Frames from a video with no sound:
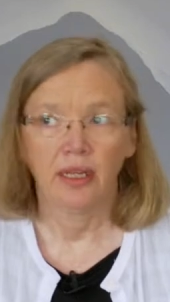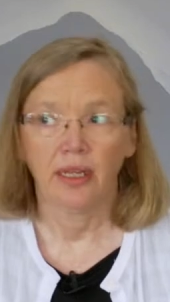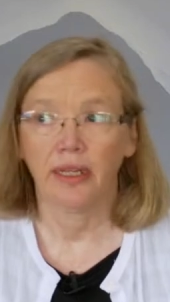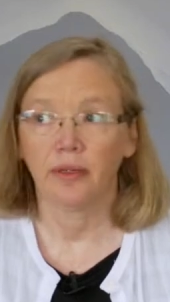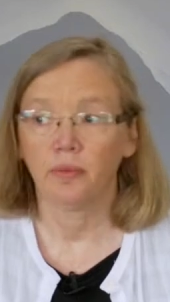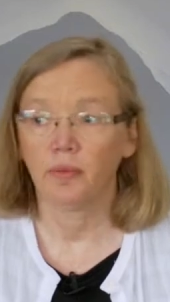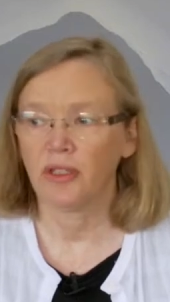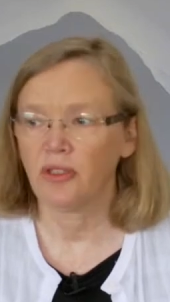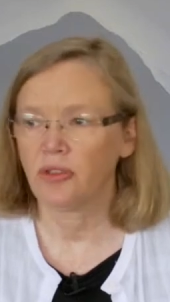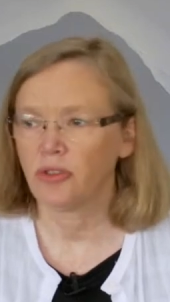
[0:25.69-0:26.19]

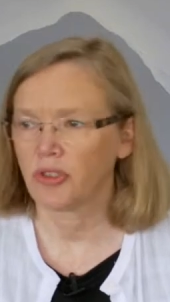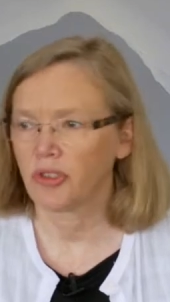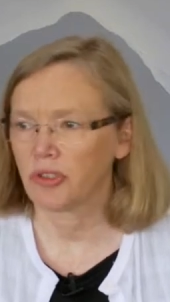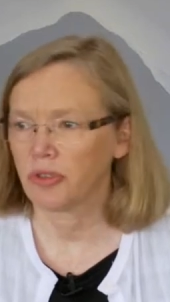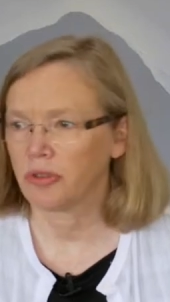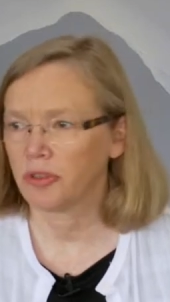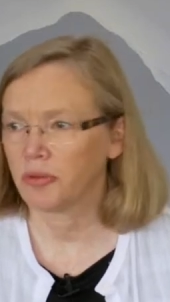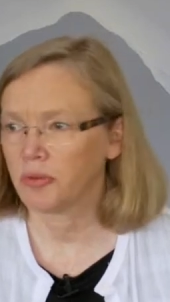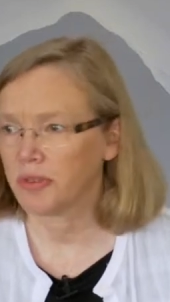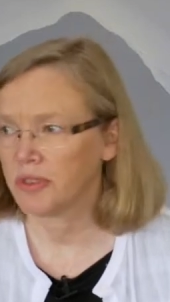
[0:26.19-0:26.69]
and when to
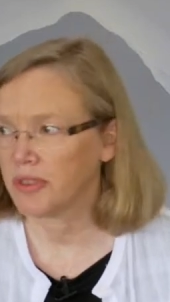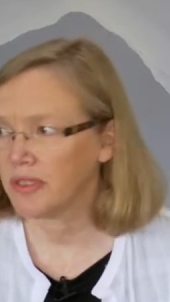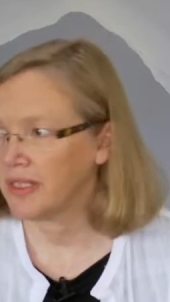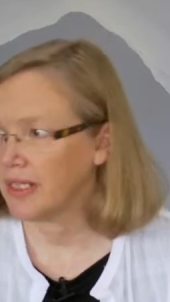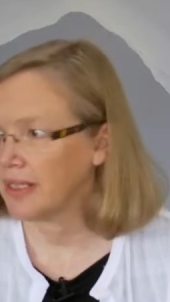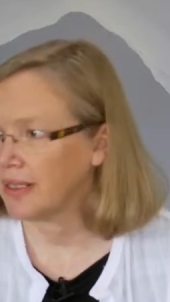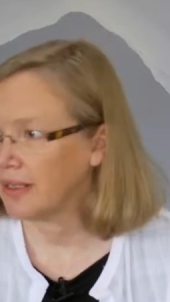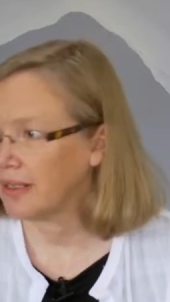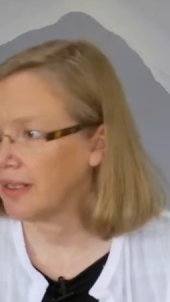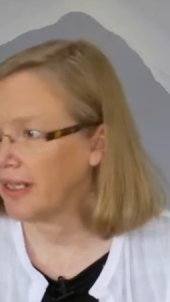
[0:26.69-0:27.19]
start with the
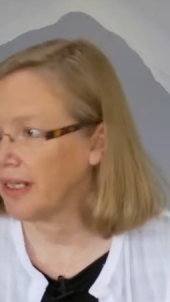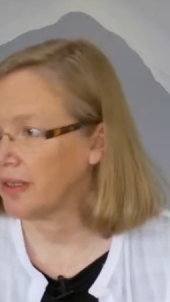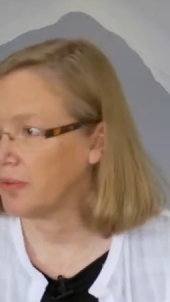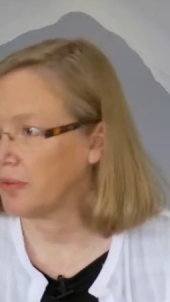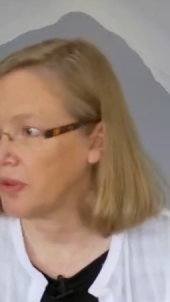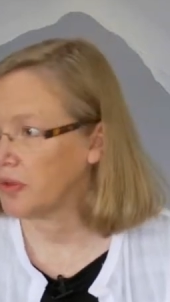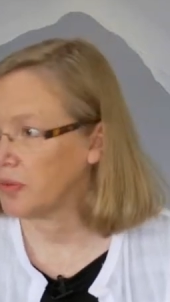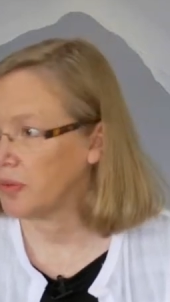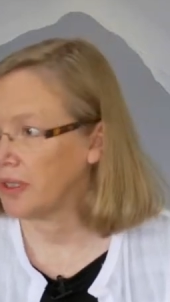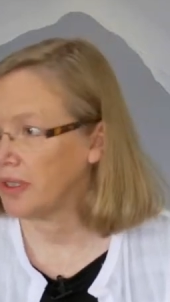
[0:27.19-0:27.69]
second
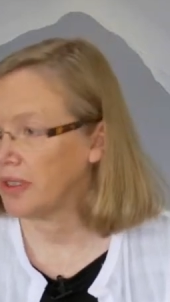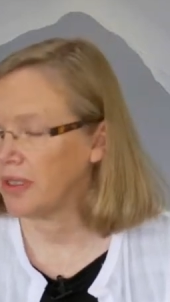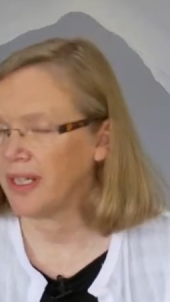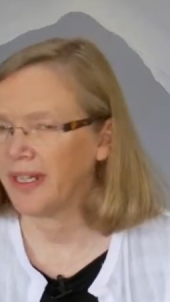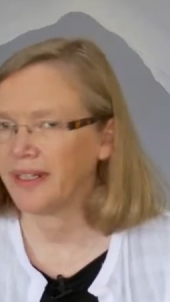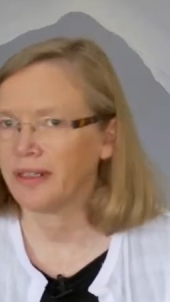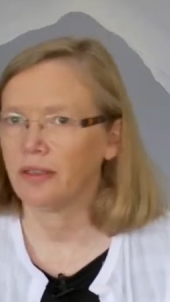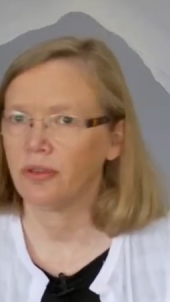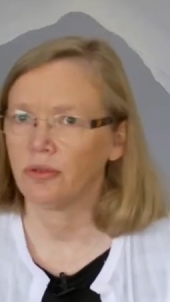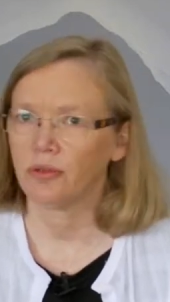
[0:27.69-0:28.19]
language. When,
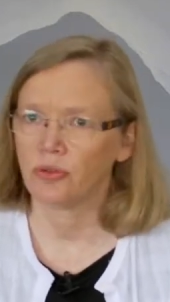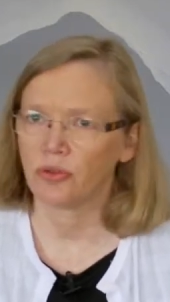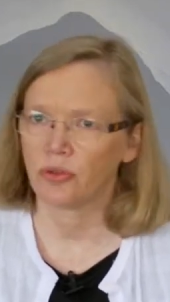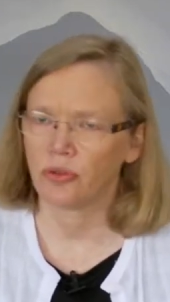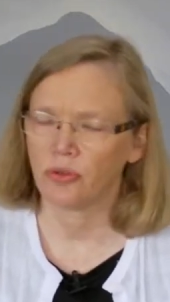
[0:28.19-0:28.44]
like you